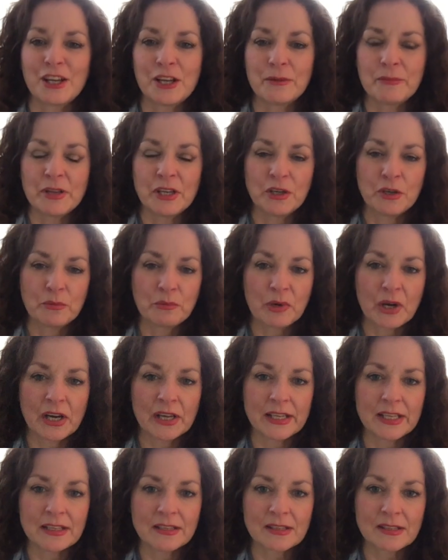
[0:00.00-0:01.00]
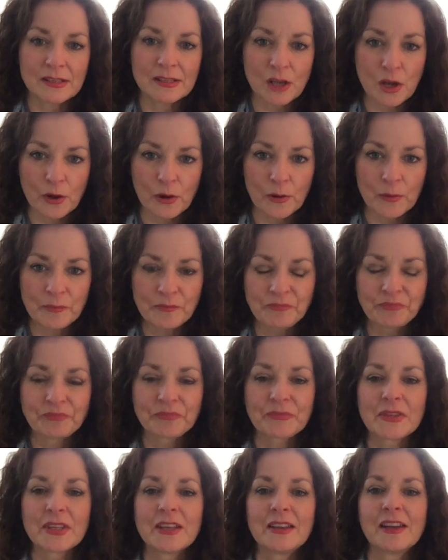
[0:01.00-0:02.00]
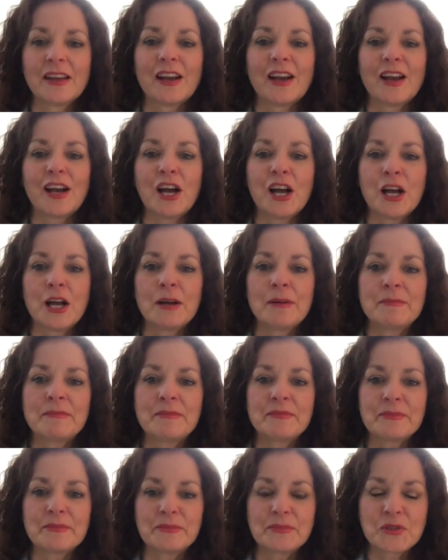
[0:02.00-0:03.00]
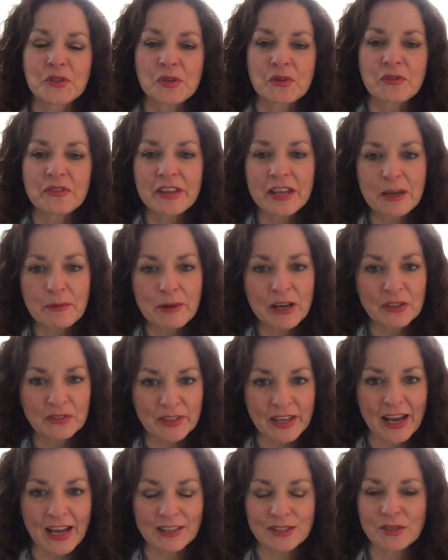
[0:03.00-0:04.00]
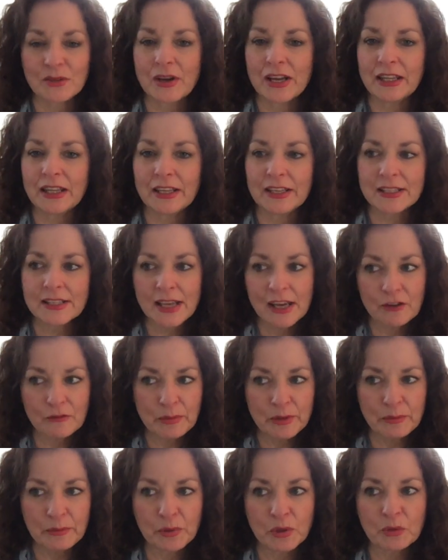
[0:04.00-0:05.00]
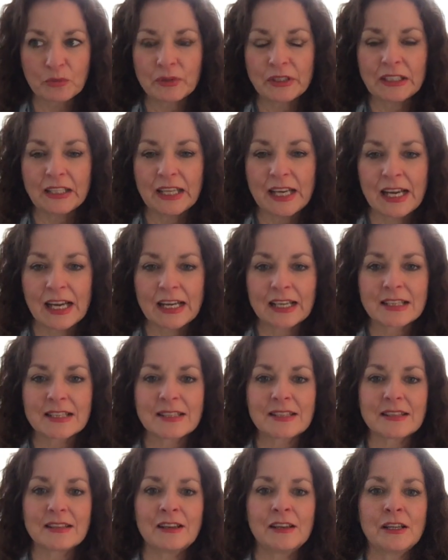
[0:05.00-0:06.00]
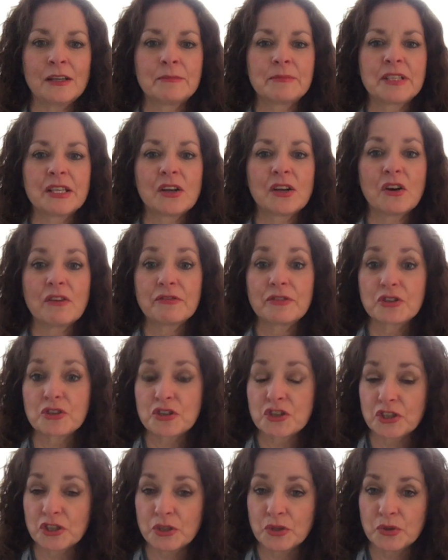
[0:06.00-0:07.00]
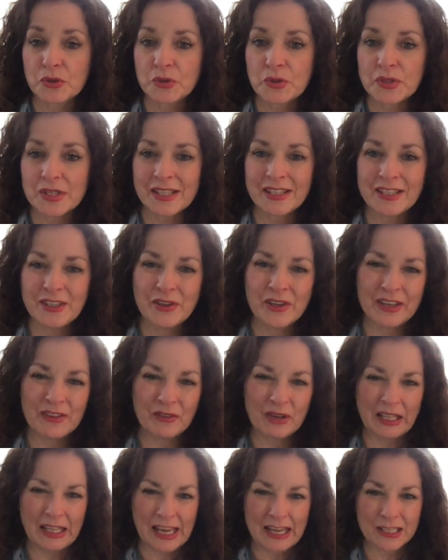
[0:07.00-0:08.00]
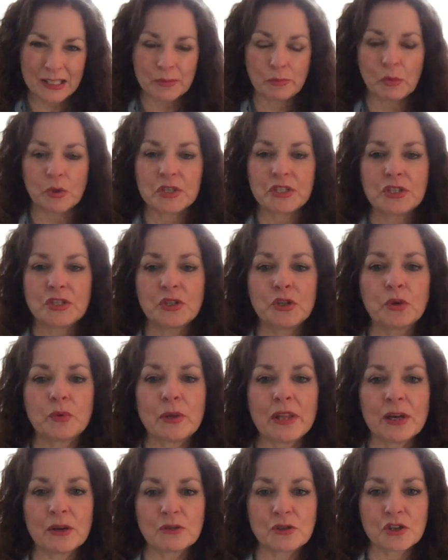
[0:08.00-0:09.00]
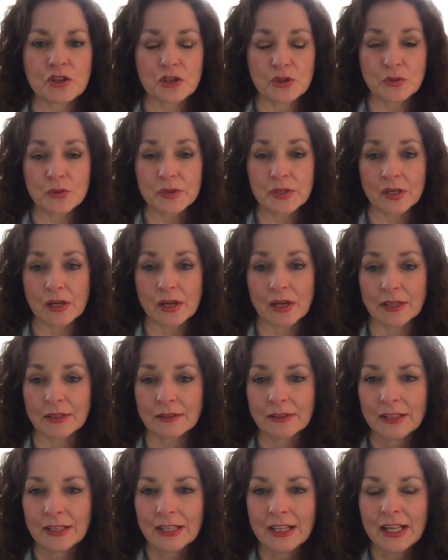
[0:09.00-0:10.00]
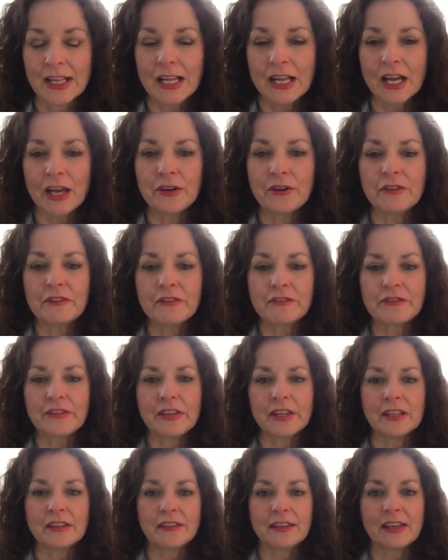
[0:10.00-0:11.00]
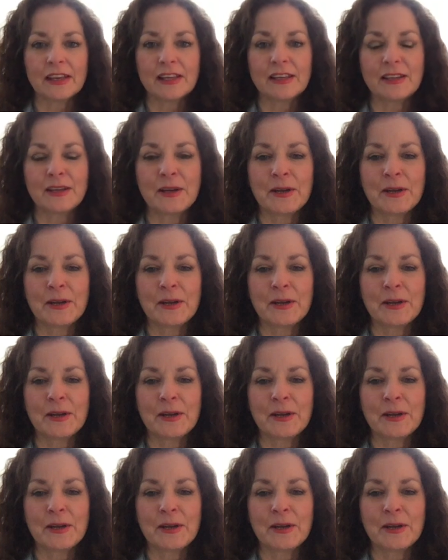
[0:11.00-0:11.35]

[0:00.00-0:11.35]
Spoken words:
in your body. So think about that. So I like to have people relax, take off their shoes, and you can relax more too without shoes on. Another thing that